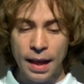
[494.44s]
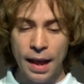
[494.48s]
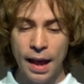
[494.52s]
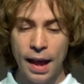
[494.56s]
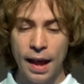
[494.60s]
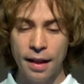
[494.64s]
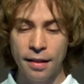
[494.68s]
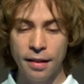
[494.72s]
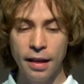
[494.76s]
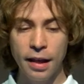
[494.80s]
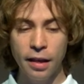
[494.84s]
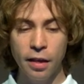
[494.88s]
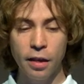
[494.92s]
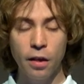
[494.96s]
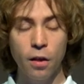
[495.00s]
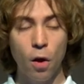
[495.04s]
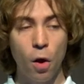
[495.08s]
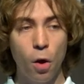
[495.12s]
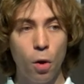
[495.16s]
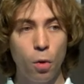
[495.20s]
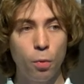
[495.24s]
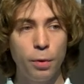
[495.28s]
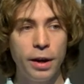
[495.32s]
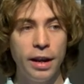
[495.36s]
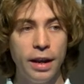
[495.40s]
And this is
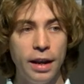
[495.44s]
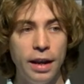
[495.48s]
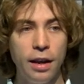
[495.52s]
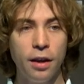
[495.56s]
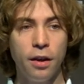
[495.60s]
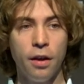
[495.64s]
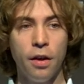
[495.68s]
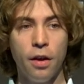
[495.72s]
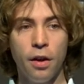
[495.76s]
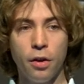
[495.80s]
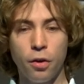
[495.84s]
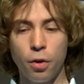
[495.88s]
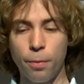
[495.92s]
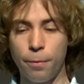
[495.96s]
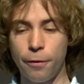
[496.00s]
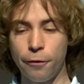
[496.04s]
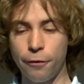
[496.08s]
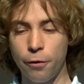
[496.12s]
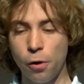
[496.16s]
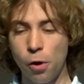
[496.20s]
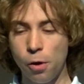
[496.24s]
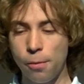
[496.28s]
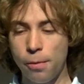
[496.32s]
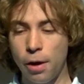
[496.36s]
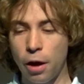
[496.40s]
all we need to
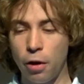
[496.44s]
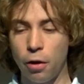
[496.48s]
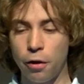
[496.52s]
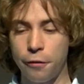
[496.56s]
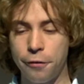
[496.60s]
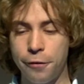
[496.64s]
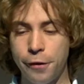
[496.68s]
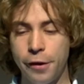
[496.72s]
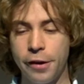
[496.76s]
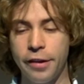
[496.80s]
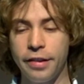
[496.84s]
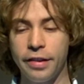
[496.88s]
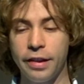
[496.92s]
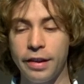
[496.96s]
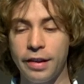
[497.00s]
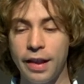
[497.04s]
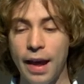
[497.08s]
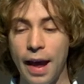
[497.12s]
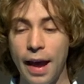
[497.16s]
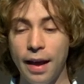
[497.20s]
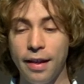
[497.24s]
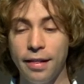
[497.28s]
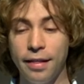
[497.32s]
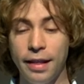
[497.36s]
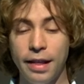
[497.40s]
perform our first
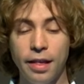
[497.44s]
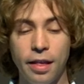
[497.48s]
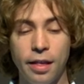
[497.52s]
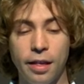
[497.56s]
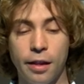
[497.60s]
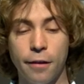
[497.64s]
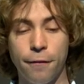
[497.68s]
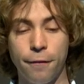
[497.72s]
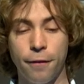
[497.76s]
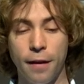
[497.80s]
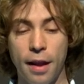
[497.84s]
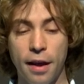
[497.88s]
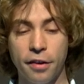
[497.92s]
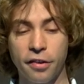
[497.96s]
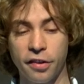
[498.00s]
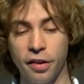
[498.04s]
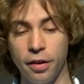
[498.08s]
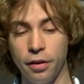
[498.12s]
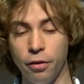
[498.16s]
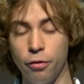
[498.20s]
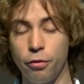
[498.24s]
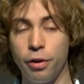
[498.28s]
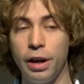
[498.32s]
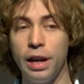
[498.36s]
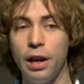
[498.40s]
attack. This is the flush
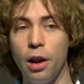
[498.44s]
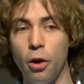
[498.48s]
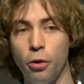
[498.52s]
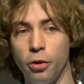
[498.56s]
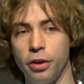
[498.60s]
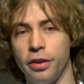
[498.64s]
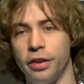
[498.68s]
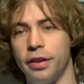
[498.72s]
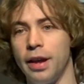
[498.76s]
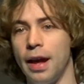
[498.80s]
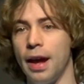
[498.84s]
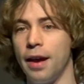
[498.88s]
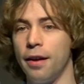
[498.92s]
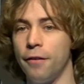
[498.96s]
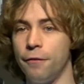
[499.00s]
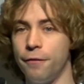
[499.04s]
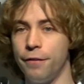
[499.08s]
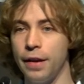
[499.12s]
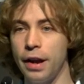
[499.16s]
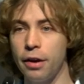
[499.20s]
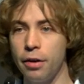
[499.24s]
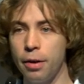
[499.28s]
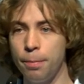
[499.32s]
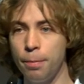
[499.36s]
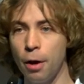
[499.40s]
and reload attack, a
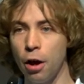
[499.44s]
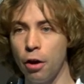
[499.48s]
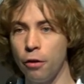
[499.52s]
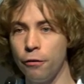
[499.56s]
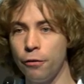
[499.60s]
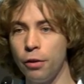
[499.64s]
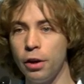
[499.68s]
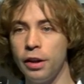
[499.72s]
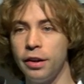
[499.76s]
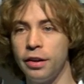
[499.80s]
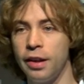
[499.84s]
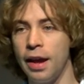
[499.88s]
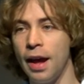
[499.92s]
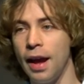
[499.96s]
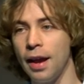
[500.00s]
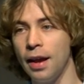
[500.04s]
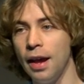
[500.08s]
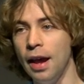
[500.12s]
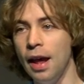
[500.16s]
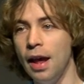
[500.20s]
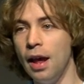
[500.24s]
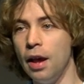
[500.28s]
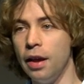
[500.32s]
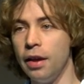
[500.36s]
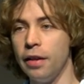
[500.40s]
very powerful
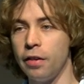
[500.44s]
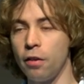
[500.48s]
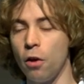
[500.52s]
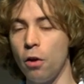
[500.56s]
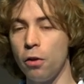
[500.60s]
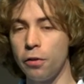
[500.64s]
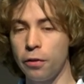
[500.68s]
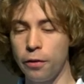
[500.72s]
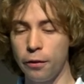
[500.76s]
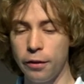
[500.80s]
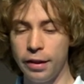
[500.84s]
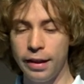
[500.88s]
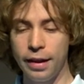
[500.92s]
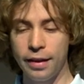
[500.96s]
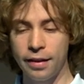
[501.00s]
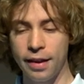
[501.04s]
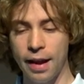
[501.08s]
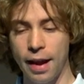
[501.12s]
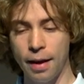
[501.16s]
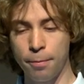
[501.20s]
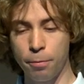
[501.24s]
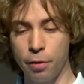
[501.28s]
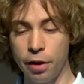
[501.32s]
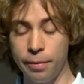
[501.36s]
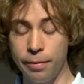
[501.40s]
attack. It's also the
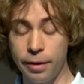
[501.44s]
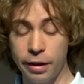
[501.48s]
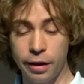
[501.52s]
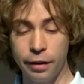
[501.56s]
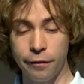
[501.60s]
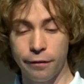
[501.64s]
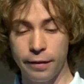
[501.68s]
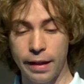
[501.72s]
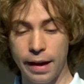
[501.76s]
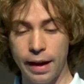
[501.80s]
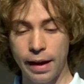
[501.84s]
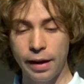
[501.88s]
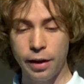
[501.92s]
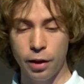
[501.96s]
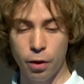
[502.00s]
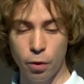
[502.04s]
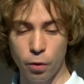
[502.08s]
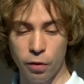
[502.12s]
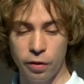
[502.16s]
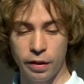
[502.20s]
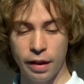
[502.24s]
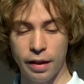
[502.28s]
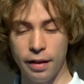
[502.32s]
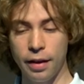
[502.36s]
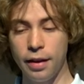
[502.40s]
attack primitive that I
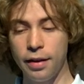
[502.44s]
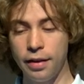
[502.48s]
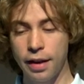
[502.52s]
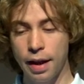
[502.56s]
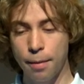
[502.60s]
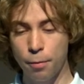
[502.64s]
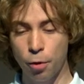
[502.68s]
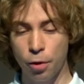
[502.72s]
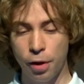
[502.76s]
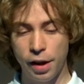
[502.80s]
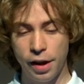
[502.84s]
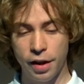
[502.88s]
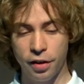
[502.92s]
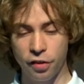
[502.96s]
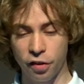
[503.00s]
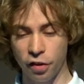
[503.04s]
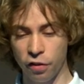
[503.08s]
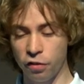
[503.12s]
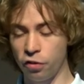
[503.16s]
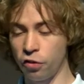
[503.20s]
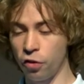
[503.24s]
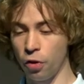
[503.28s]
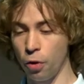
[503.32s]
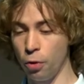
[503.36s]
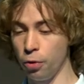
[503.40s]
used in the demo I
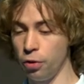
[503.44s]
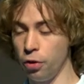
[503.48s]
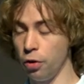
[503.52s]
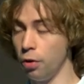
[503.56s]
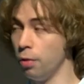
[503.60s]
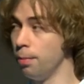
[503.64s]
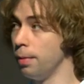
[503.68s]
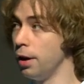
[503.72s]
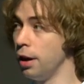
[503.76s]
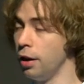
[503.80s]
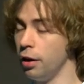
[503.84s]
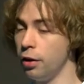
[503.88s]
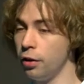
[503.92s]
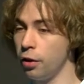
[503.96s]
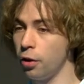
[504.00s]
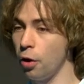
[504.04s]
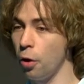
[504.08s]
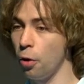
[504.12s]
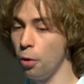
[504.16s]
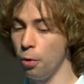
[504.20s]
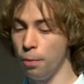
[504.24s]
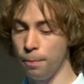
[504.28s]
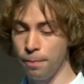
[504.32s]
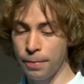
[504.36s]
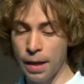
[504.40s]
just showed you a minute
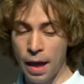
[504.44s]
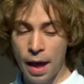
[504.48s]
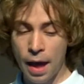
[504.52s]
ago.